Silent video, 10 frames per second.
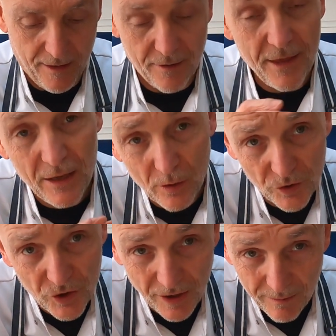they're not
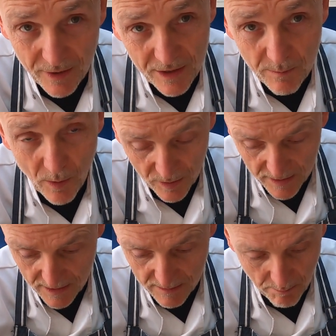cheap, these
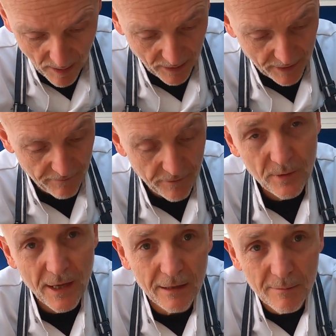boxes, but if you
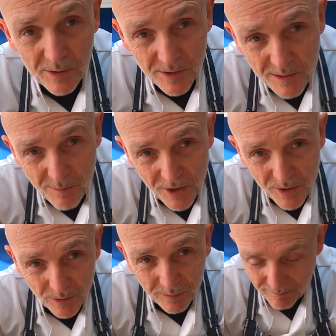get them on a
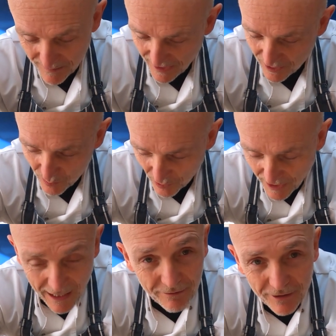special and you want to
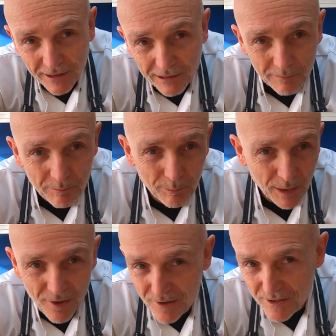have a little
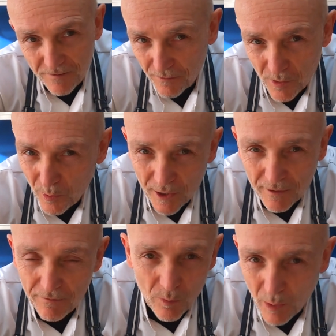blast for a
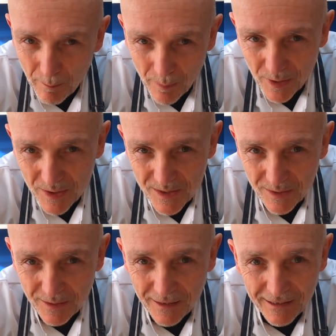week for one
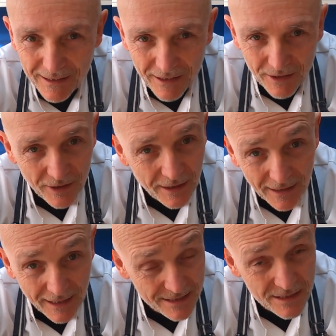person, you're going to
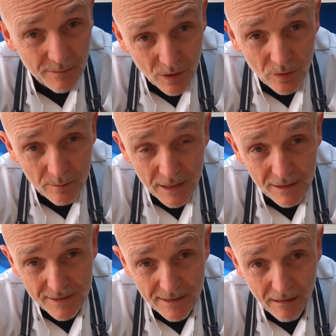get some good
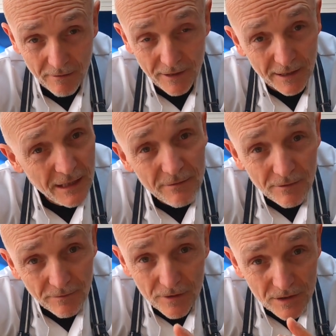meals out of it. And
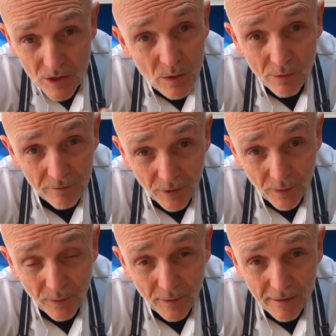even for 2 of
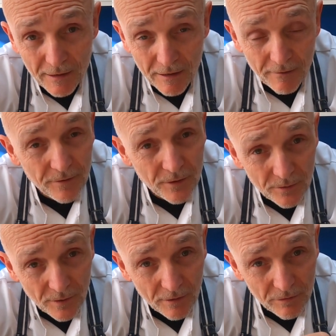you, if you
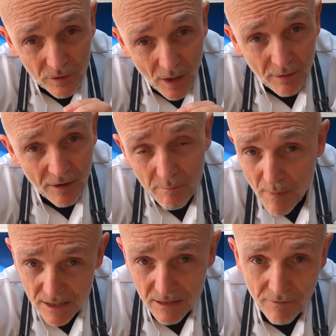don't have
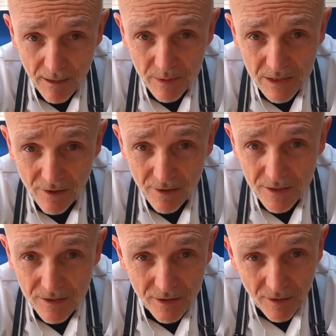massive
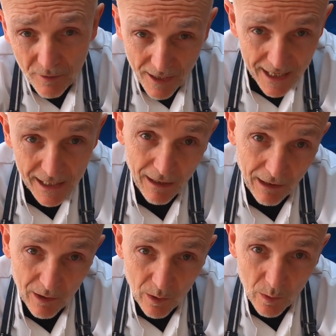appetites and you don't eat
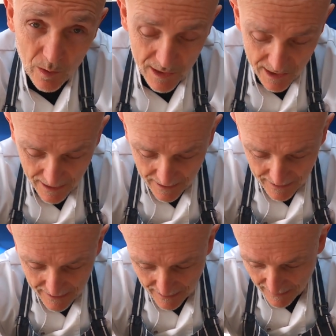like a horse
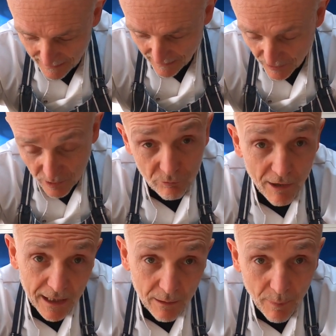and you're
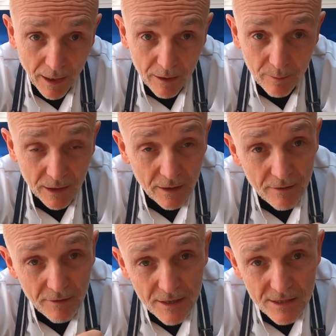reining back a bit,
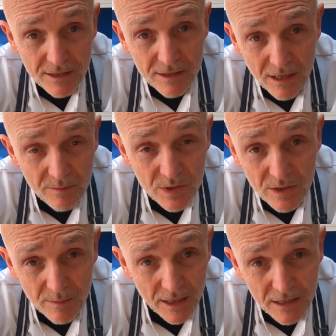this seems
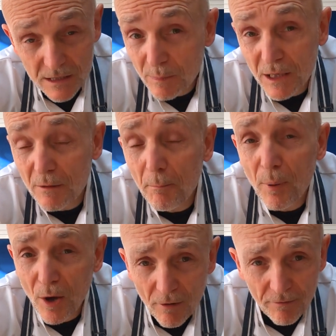to me to be the
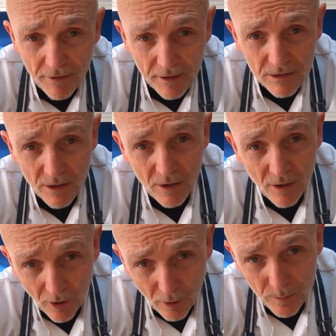perfect
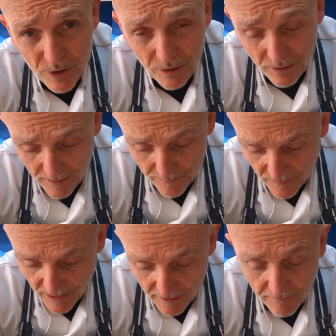option
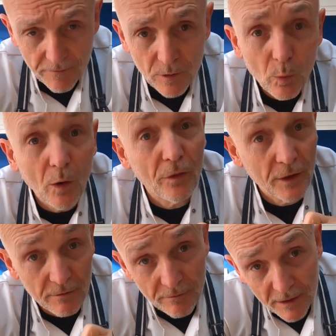if you want the
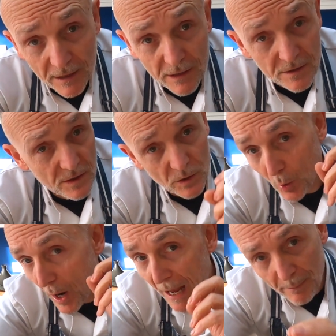convenience and you're
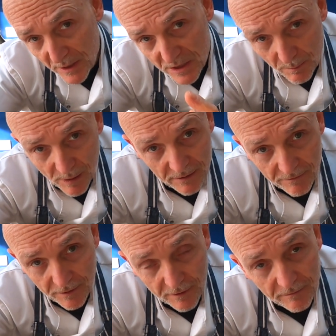happy to pay
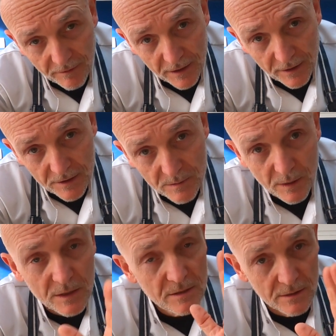for the convenience,
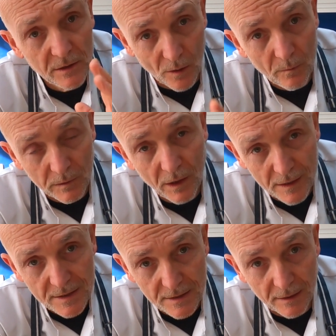because, you know, like
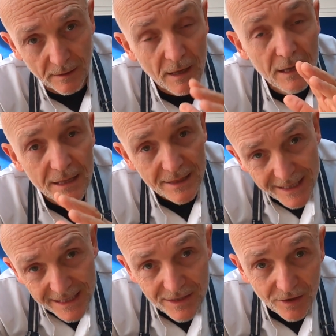I said,
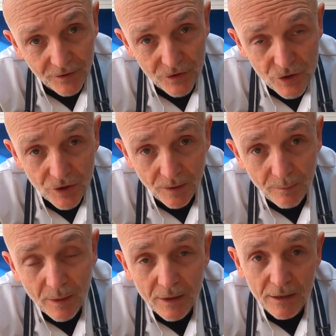these aren't cheap.
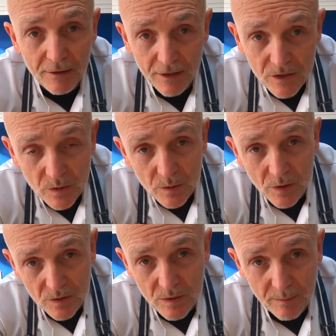They do
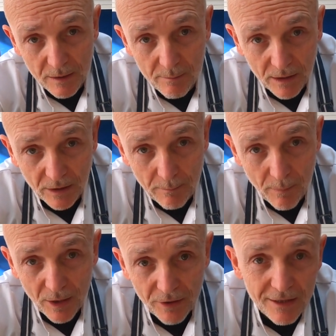cost a bit of money,
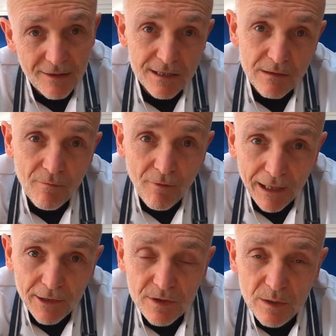but I think there's some
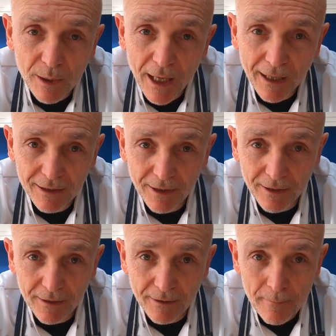value to be had
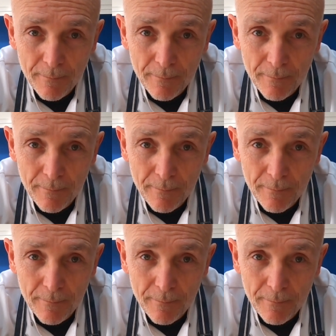here